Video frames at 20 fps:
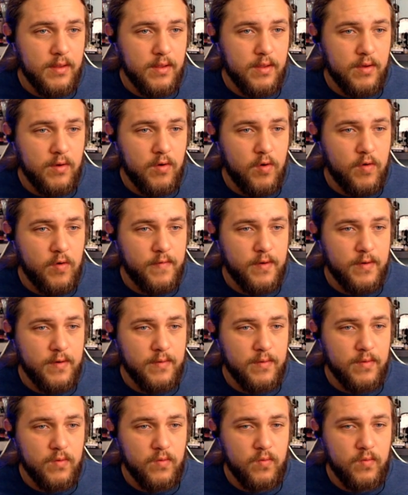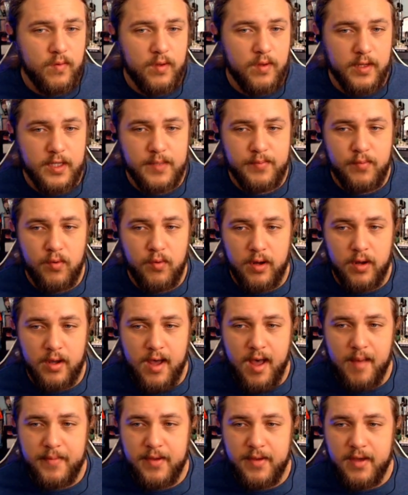Go over, we'll export a
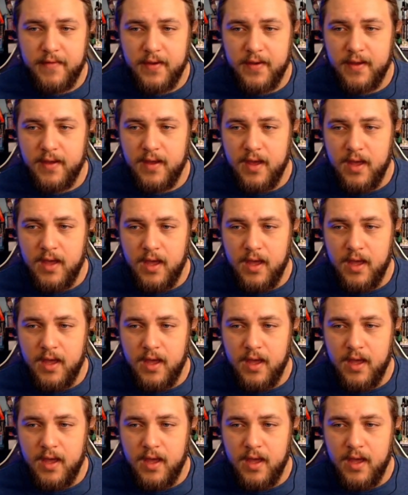copy of it.